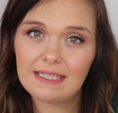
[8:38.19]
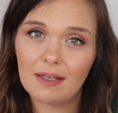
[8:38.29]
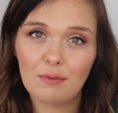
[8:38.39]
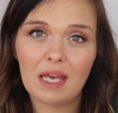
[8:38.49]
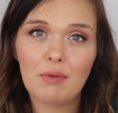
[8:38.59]

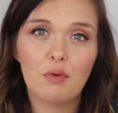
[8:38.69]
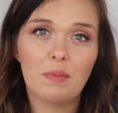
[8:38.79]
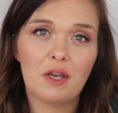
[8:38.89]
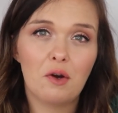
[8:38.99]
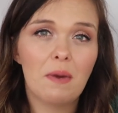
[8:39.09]
so they will
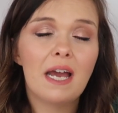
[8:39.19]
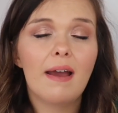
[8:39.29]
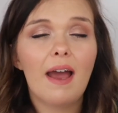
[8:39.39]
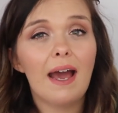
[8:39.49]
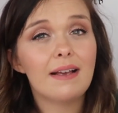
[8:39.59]
be up
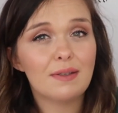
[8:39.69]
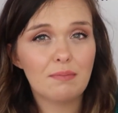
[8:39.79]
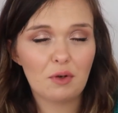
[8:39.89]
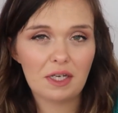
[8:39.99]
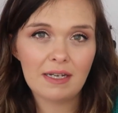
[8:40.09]
at
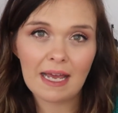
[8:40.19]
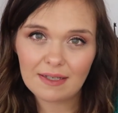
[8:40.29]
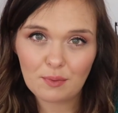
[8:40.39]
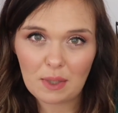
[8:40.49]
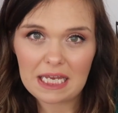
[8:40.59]
some point
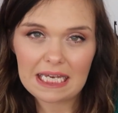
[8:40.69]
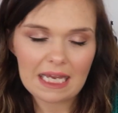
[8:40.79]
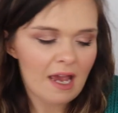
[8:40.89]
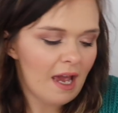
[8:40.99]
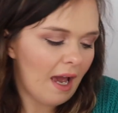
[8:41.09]
next week.